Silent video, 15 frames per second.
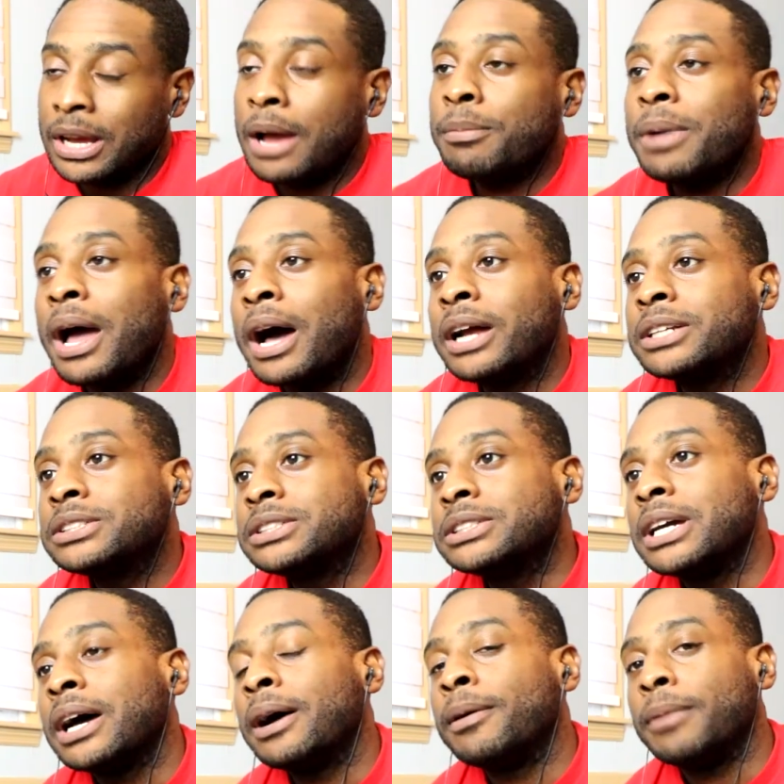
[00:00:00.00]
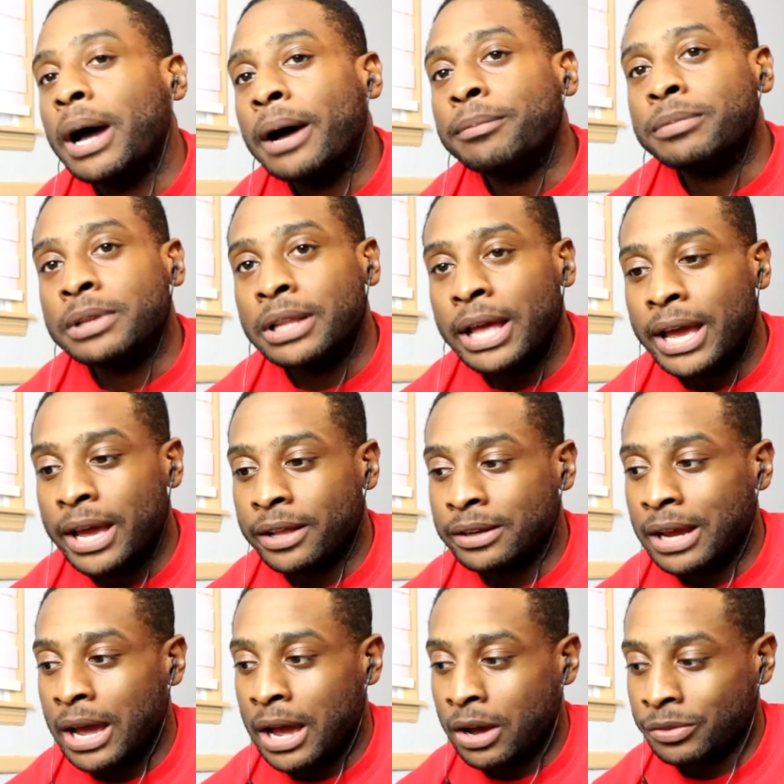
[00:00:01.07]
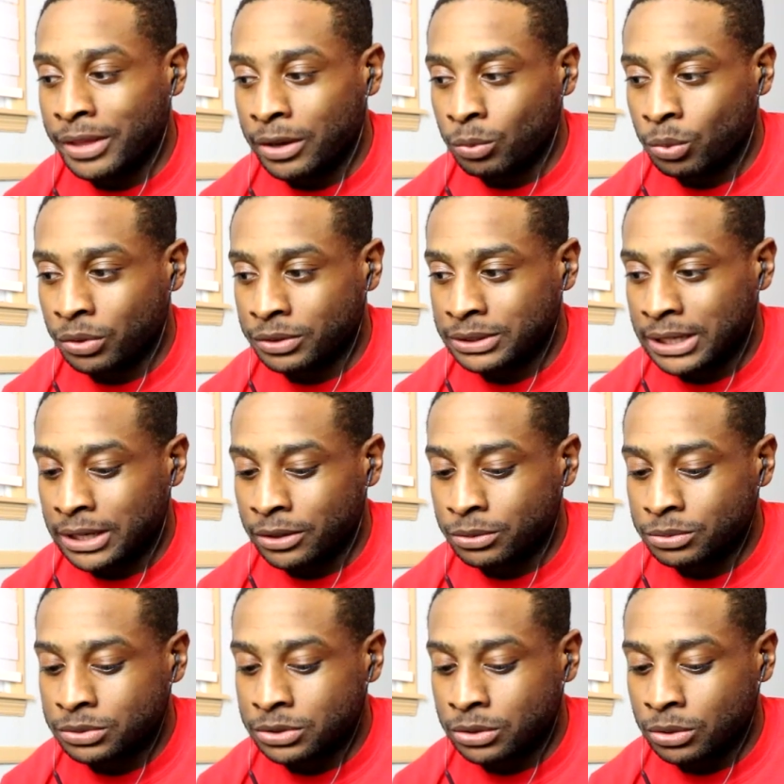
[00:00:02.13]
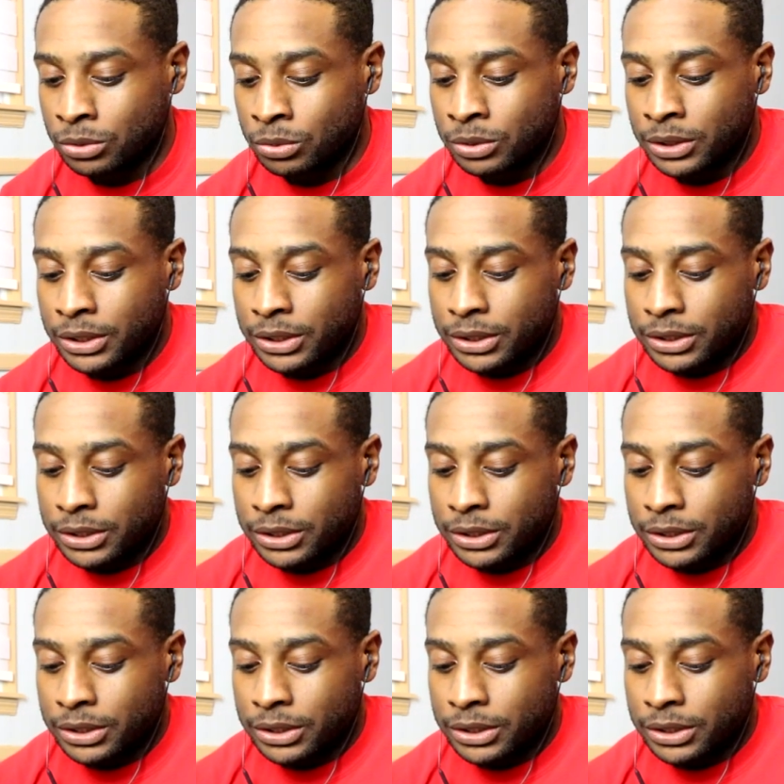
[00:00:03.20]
I'm honestly I'm, I'm glad how that worked out. So,